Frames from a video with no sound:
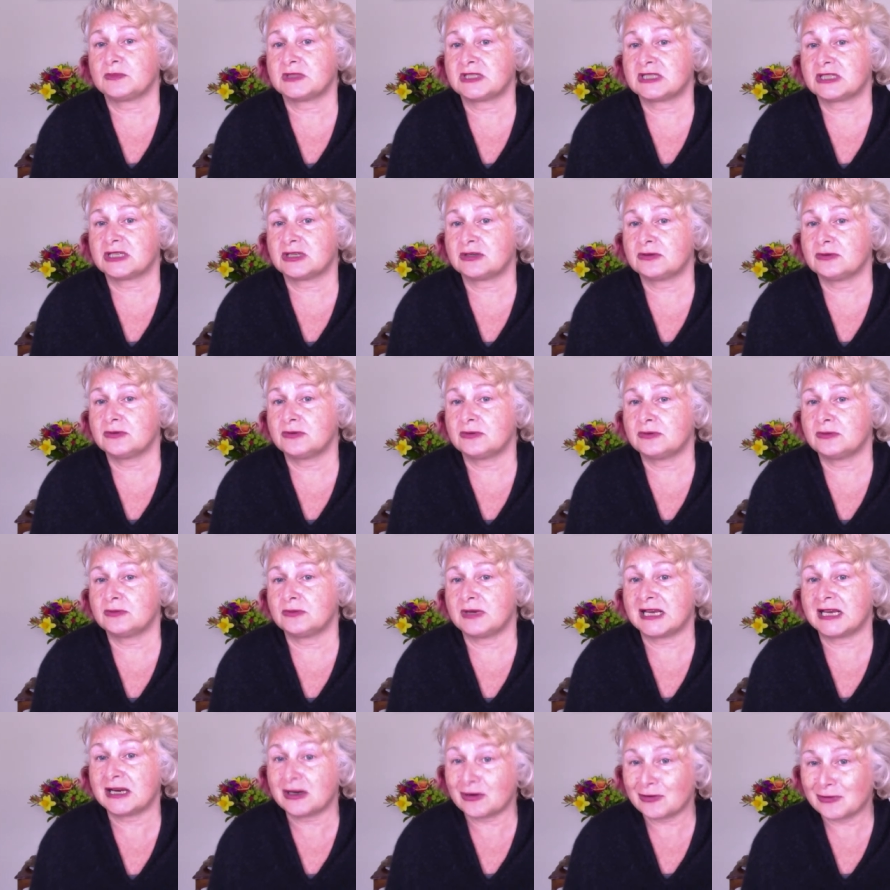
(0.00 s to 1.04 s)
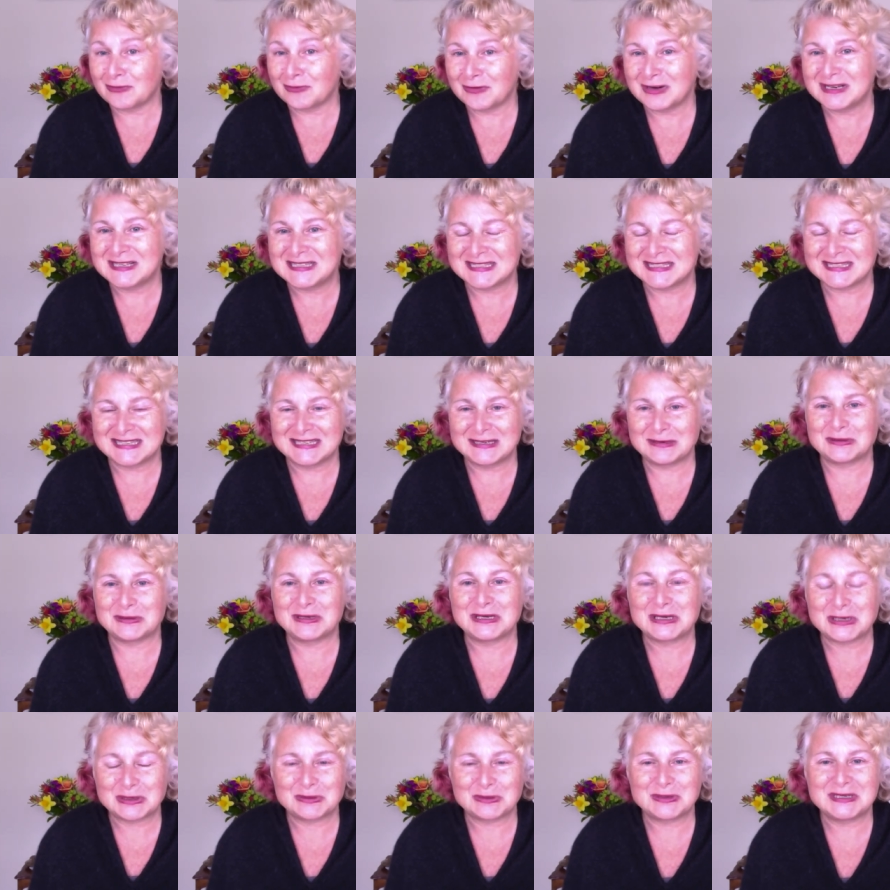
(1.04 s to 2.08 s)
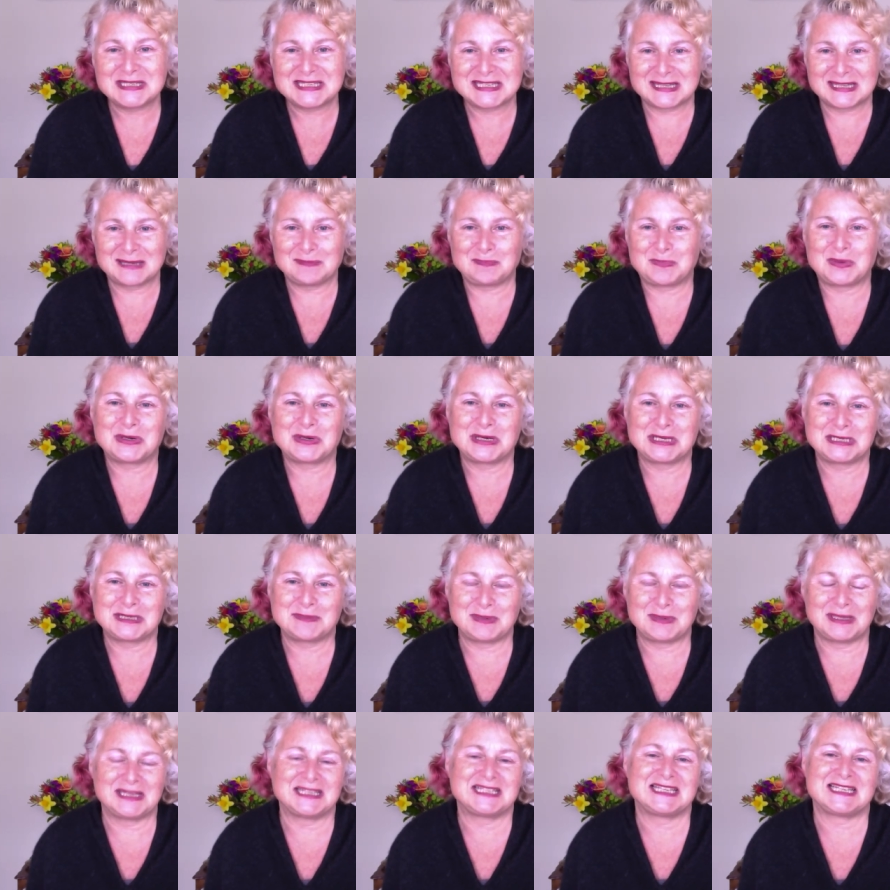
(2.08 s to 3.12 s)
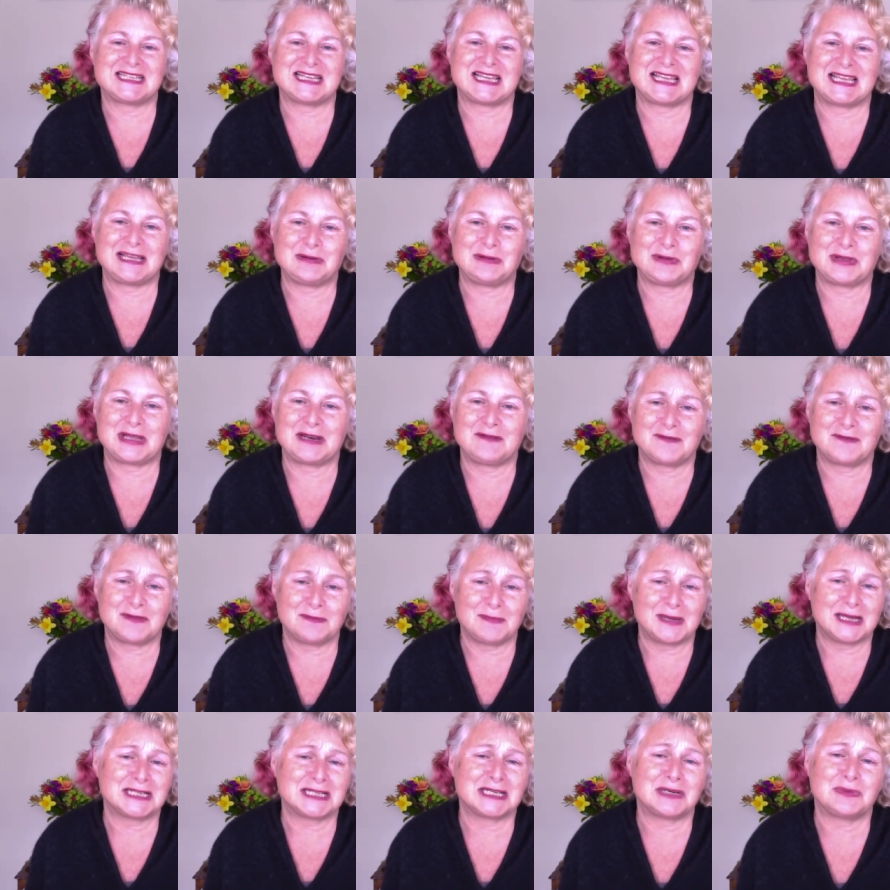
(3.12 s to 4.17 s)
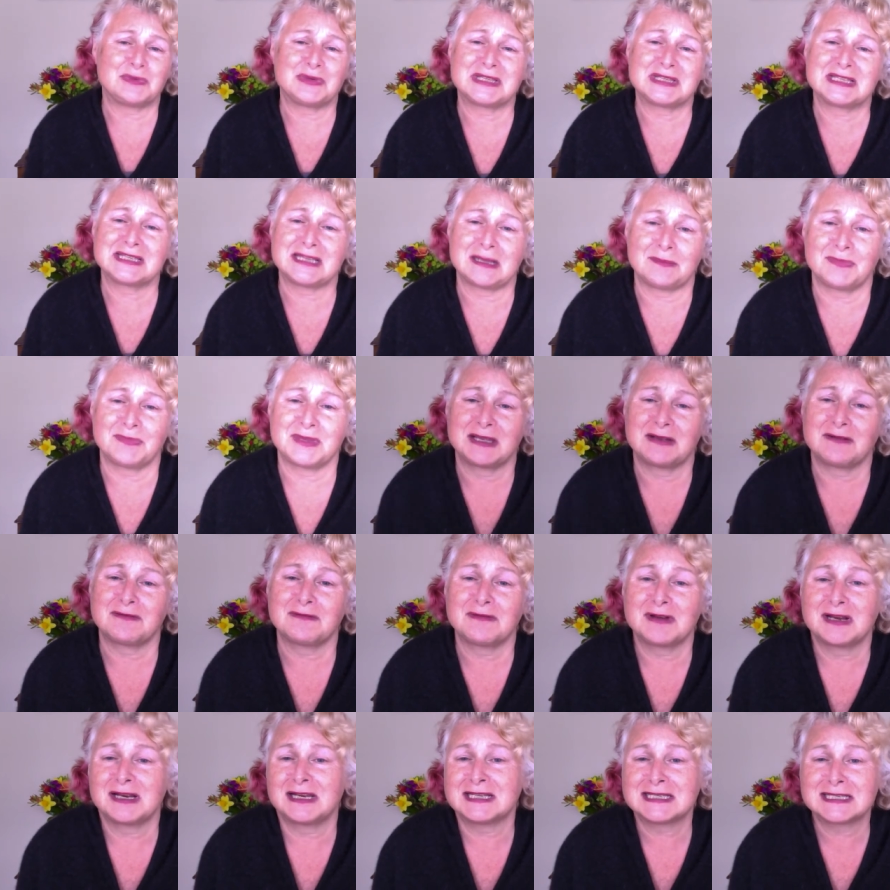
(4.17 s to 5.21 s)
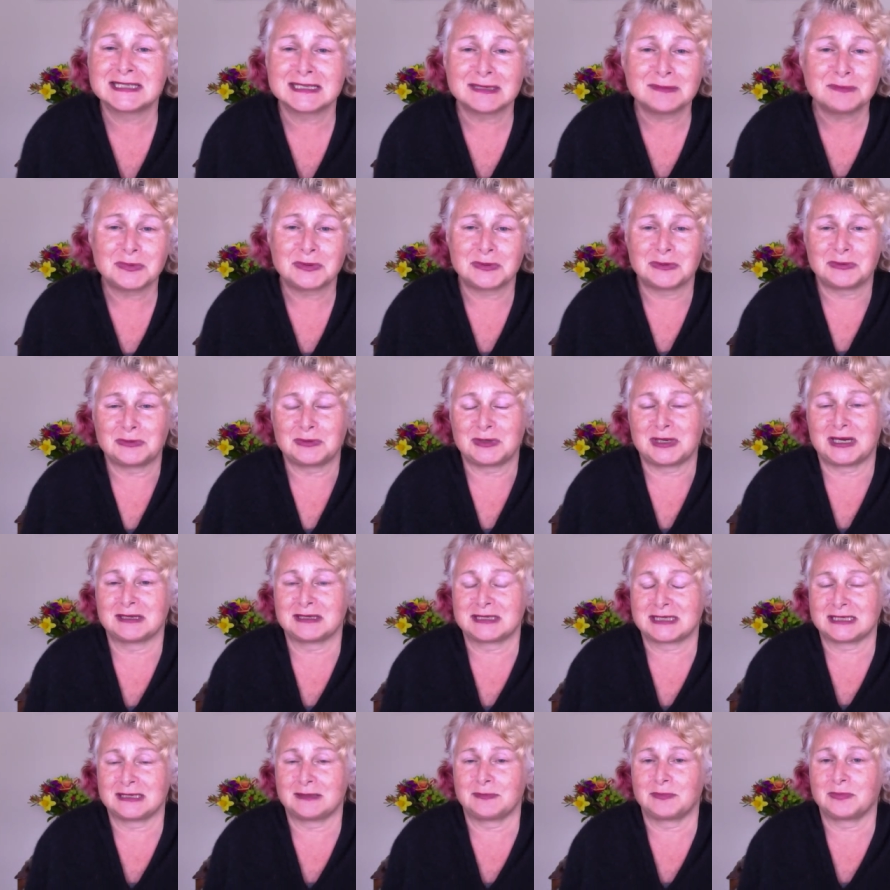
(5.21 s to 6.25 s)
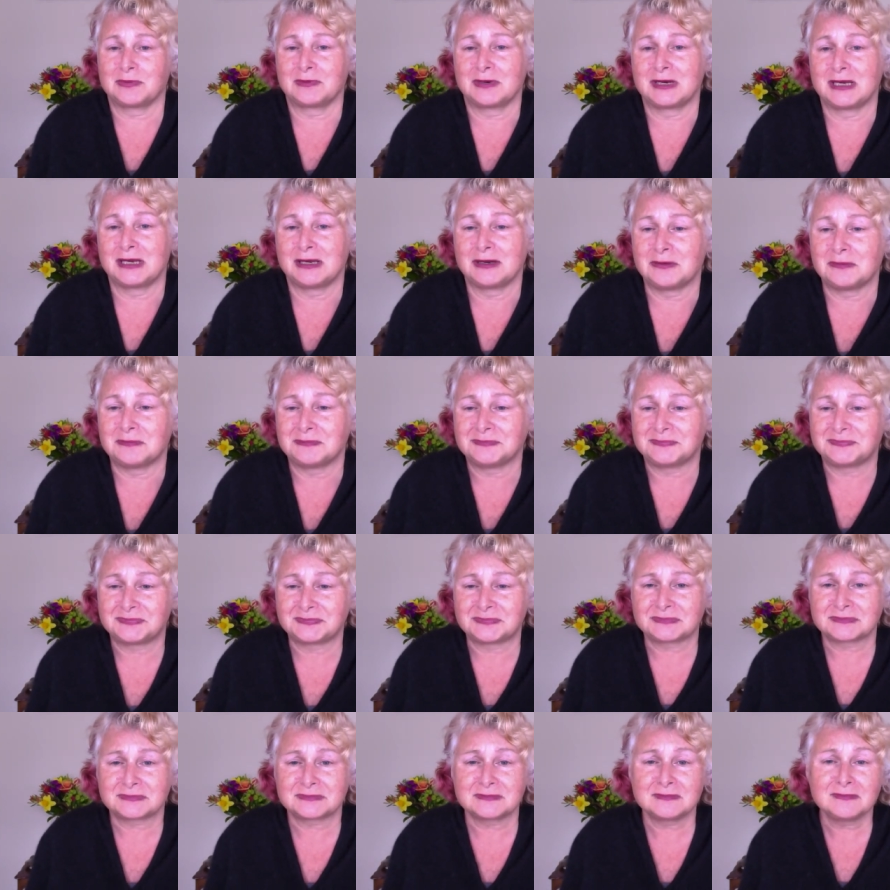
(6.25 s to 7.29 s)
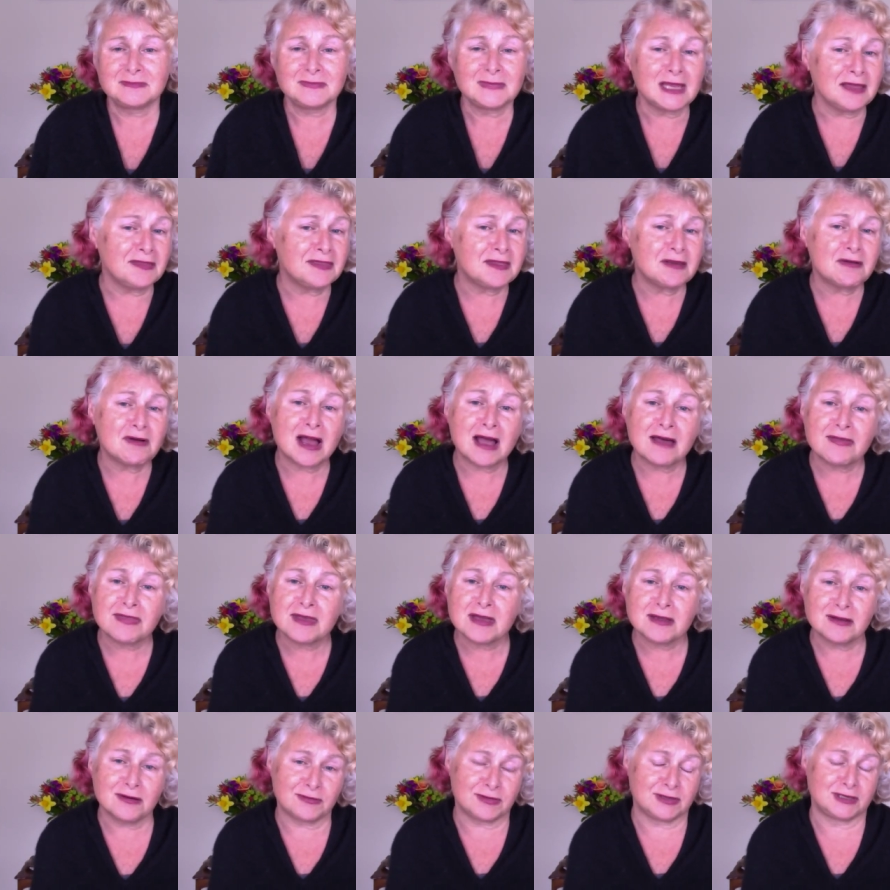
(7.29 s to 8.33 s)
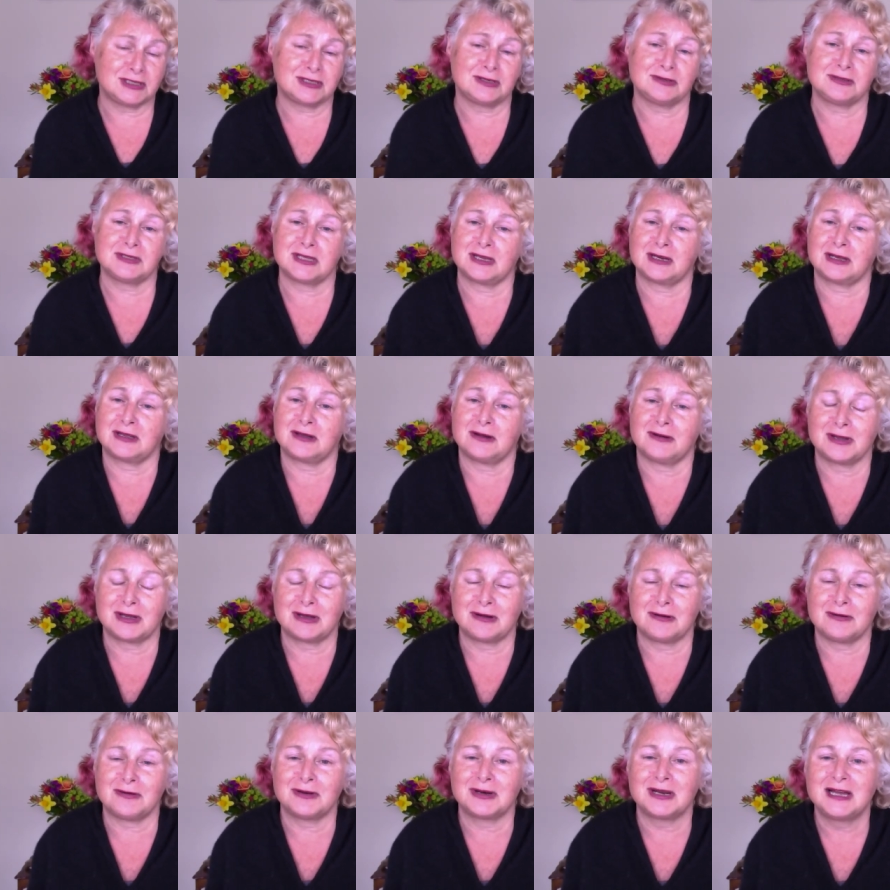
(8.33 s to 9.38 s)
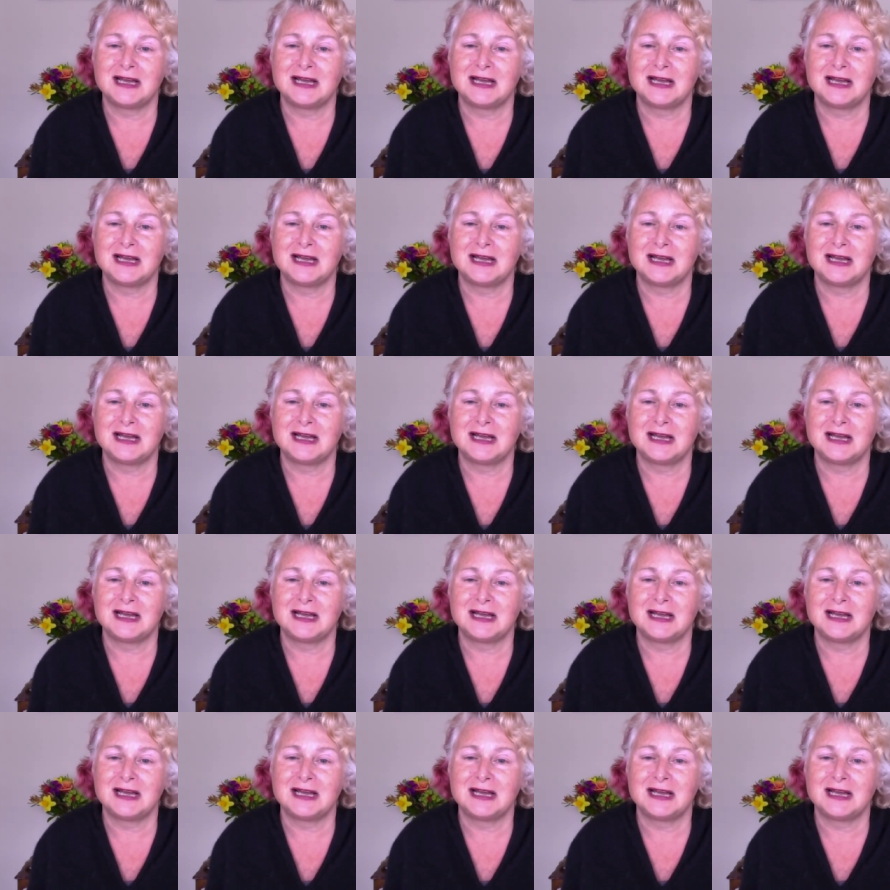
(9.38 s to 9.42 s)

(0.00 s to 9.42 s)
to increase the body's ability to heal that inflammation with something really simple like slippery elm. There are other health issues that are going on